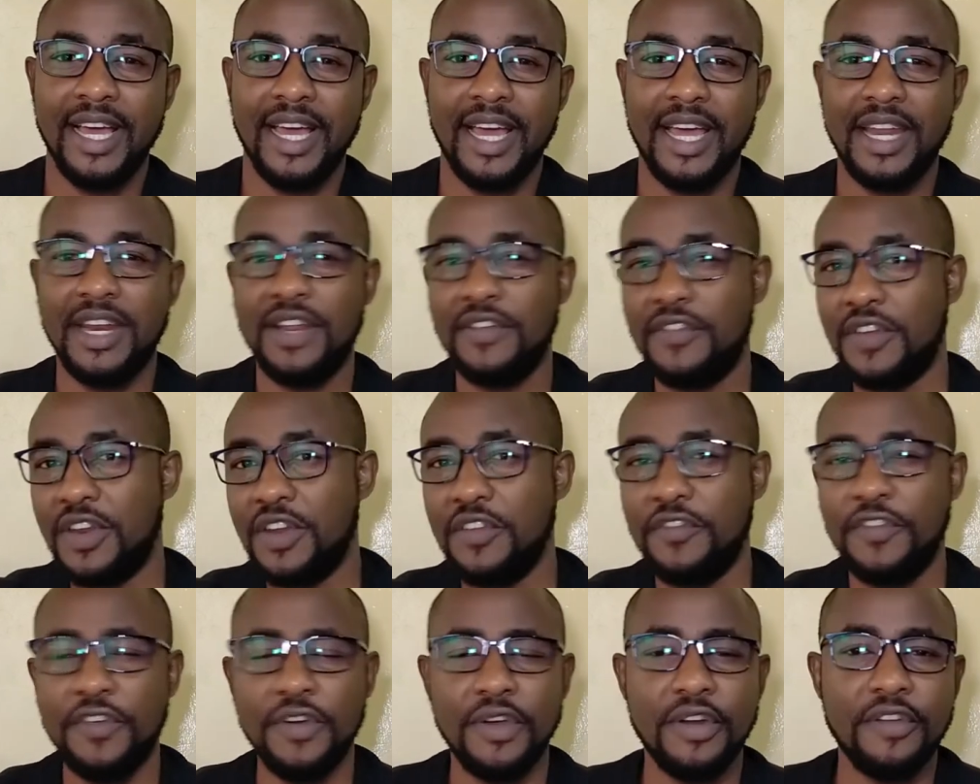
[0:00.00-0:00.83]
And even
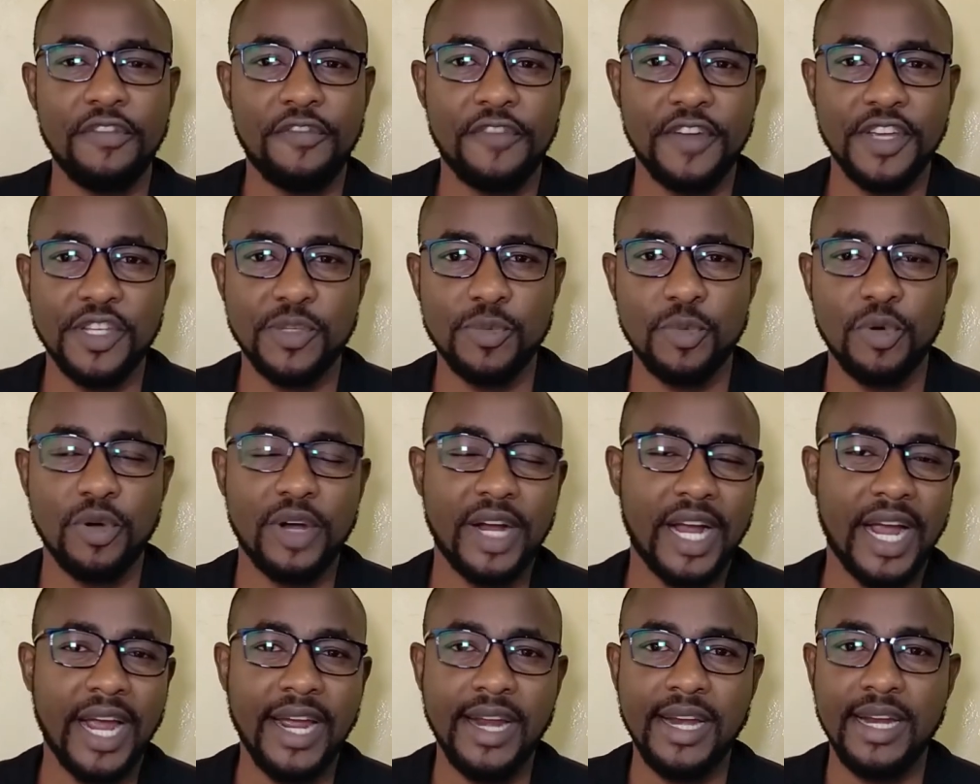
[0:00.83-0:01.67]
if you're in
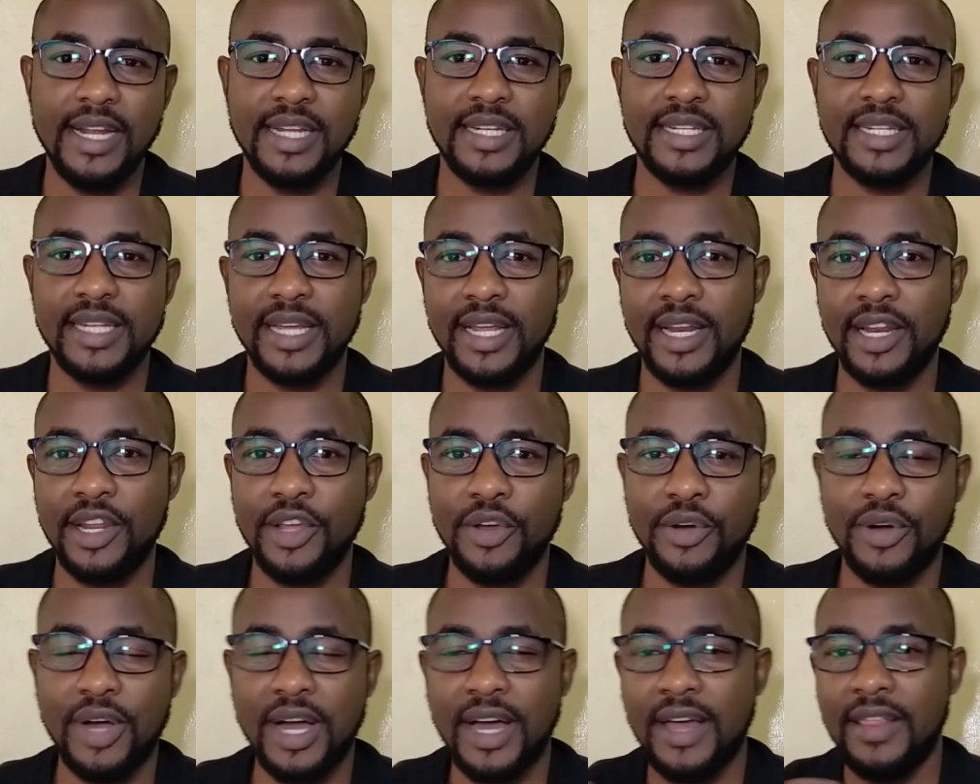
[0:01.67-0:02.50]
Facebook, kindly tell
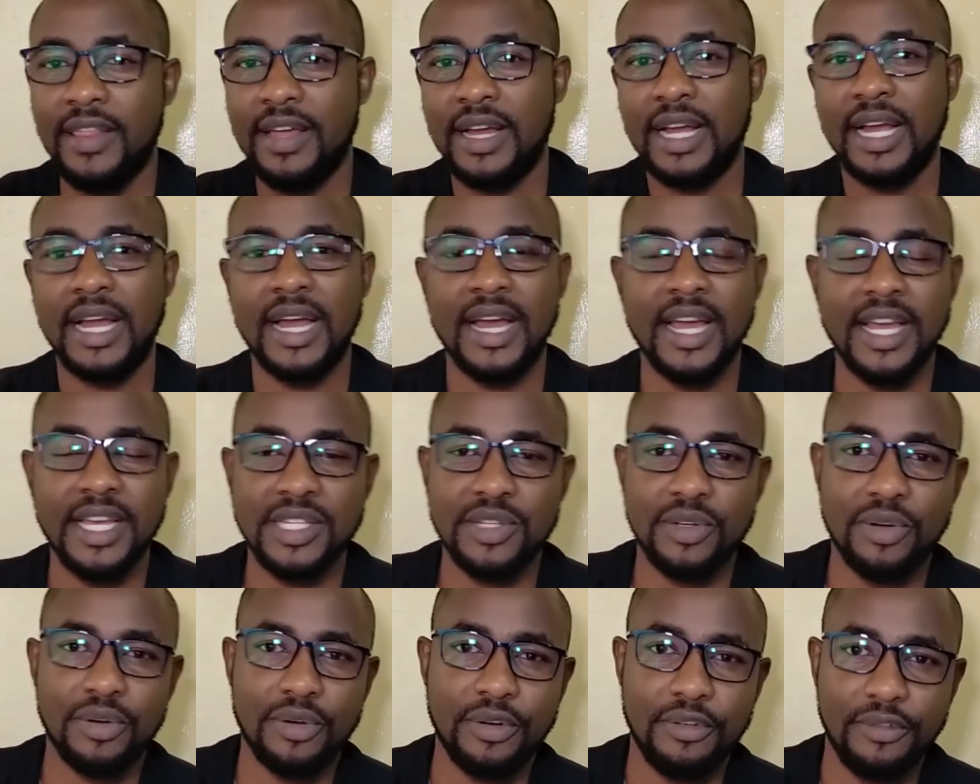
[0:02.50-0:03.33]
your other
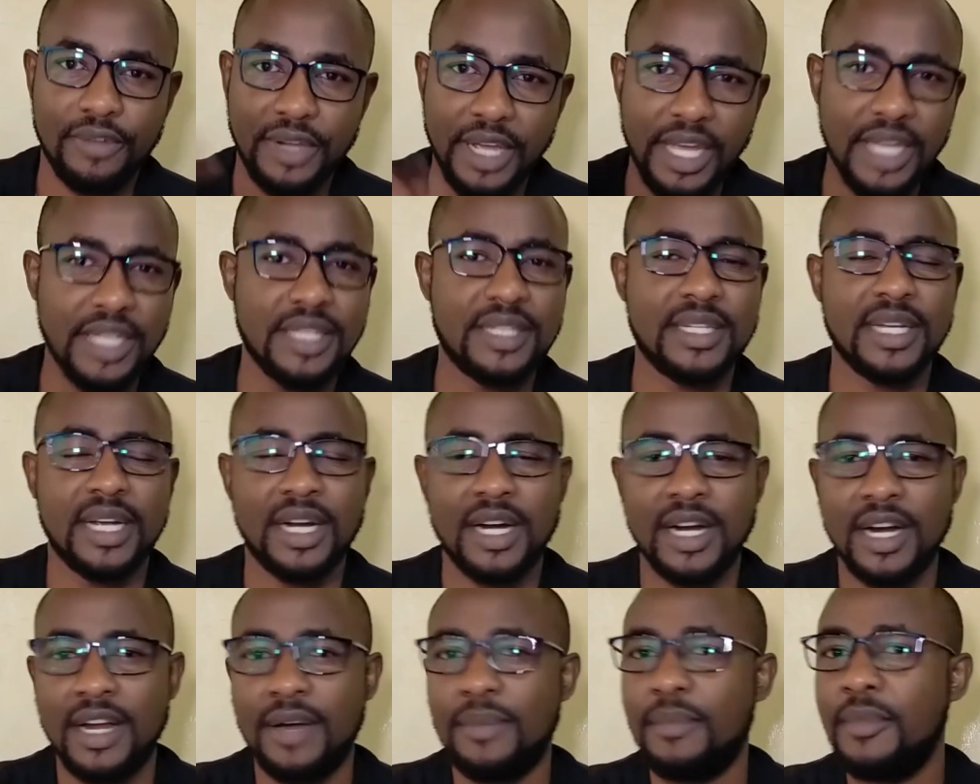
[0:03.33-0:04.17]
guys or
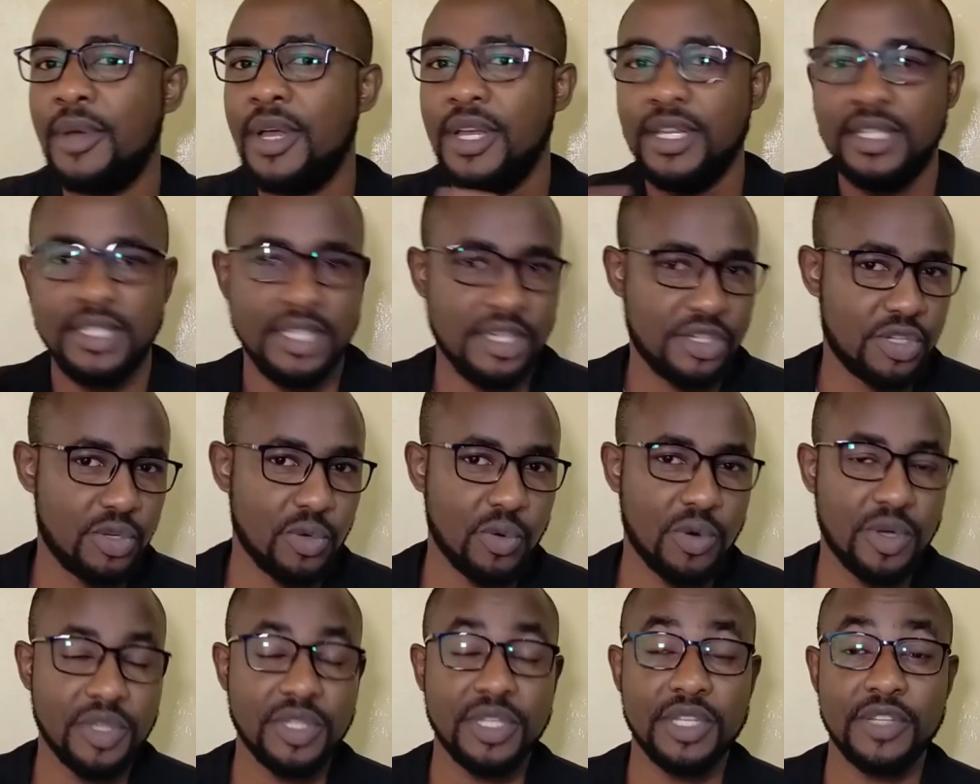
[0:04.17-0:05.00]
Instagram just
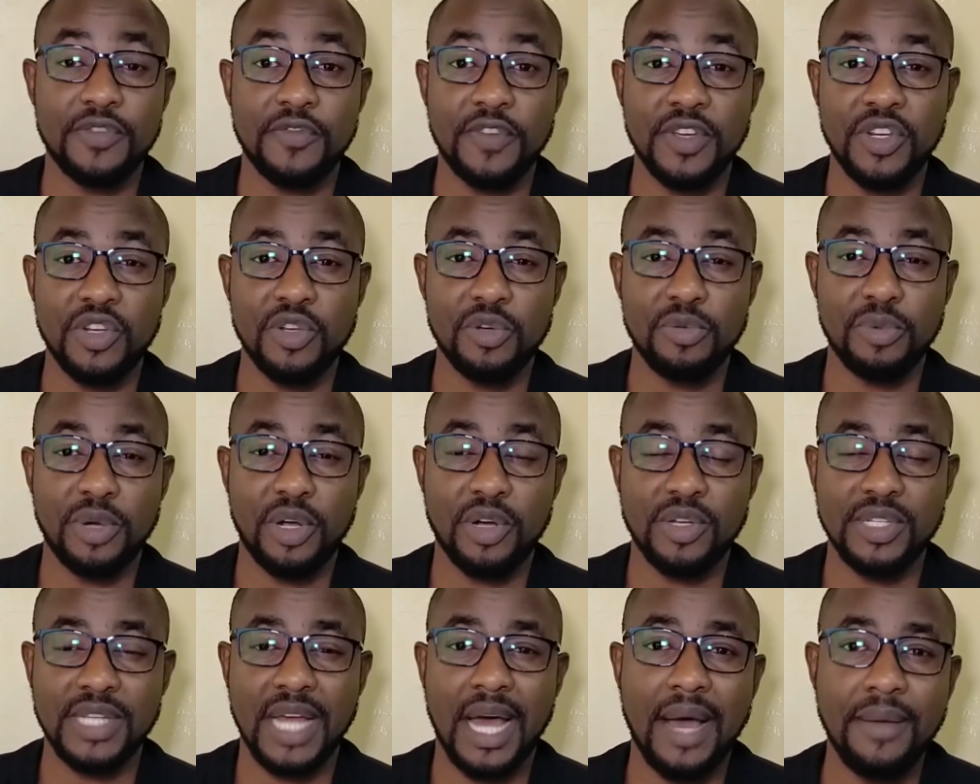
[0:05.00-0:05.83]
to watch this video,
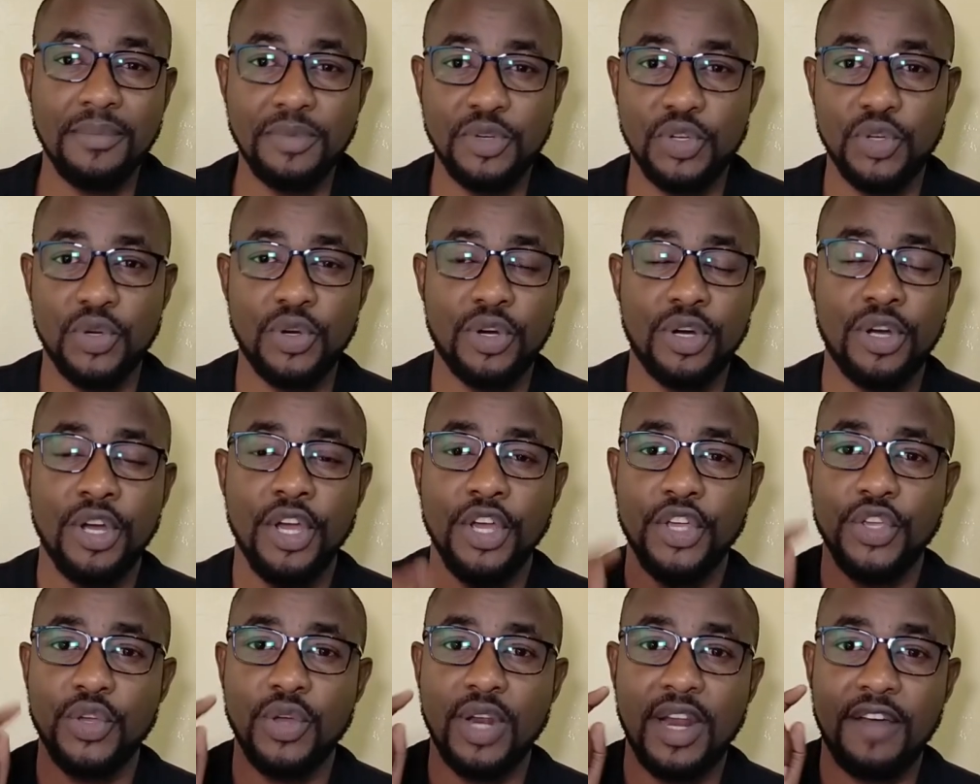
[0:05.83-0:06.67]
because I'm sure
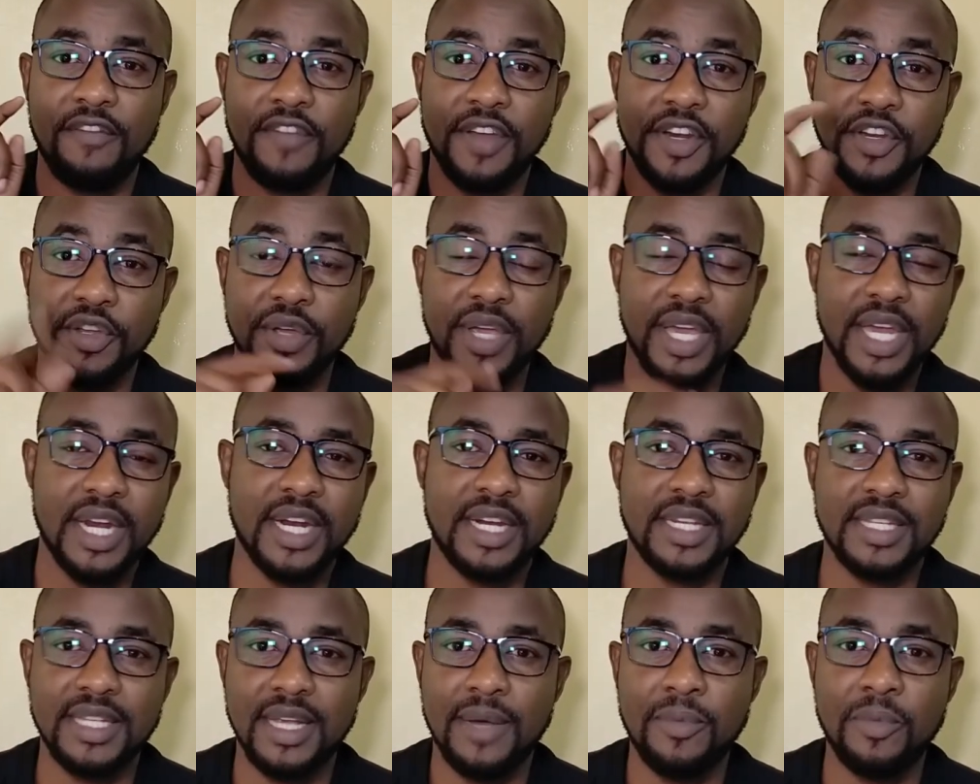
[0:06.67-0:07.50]
you'll have
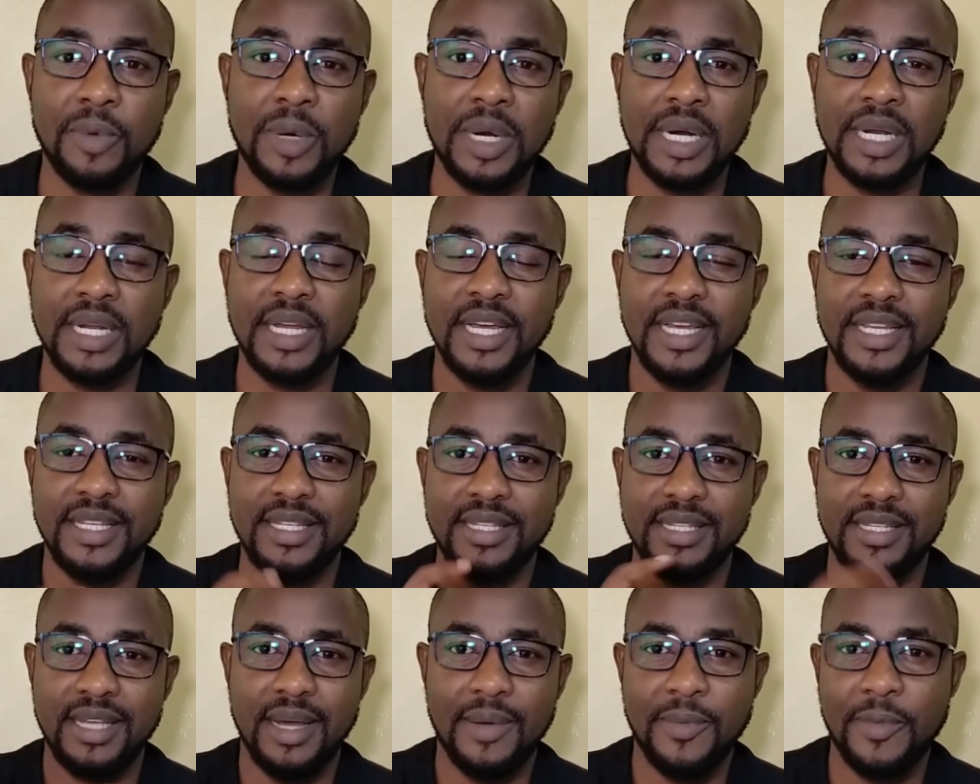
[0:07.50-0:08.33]
educated someone
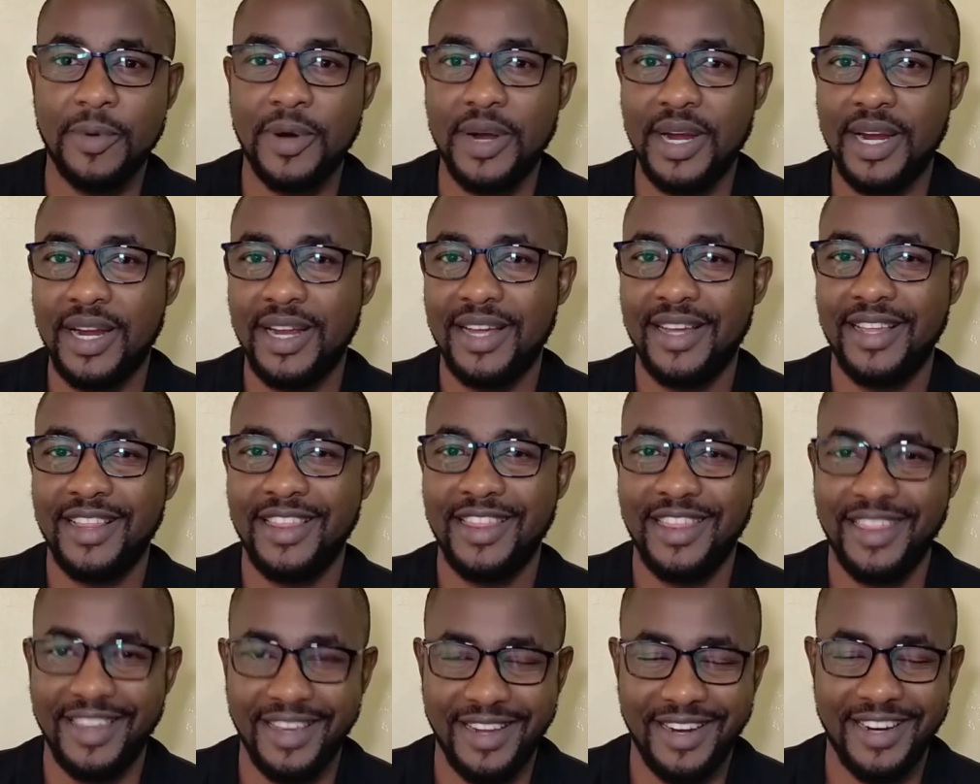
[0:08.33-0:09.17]
somewhere
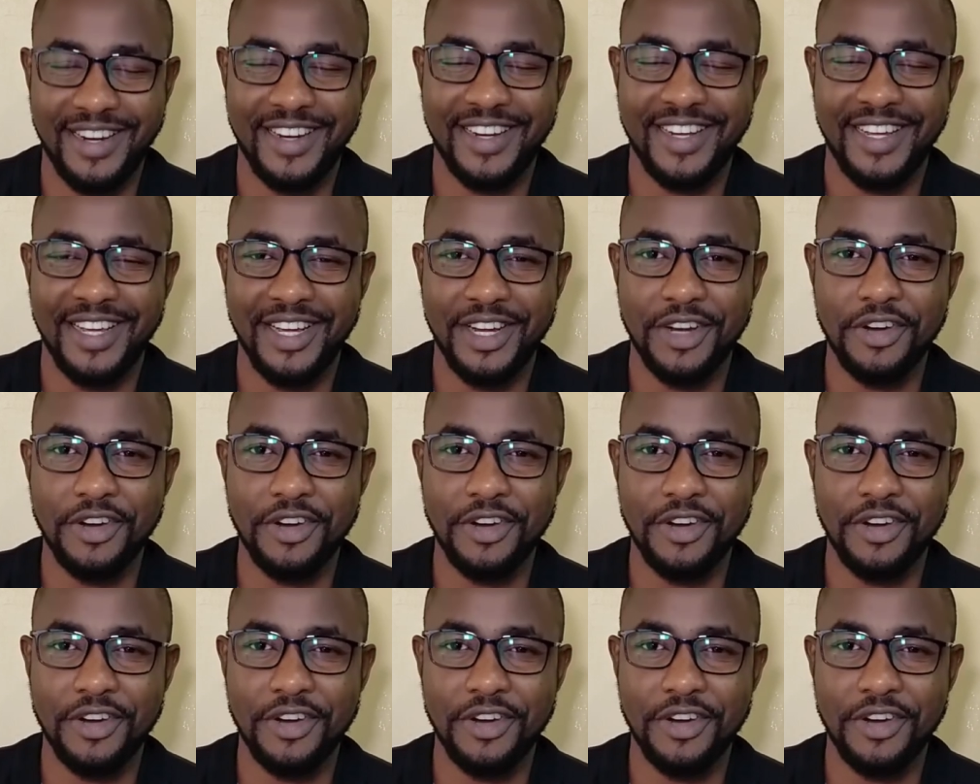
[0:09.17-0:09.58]
there.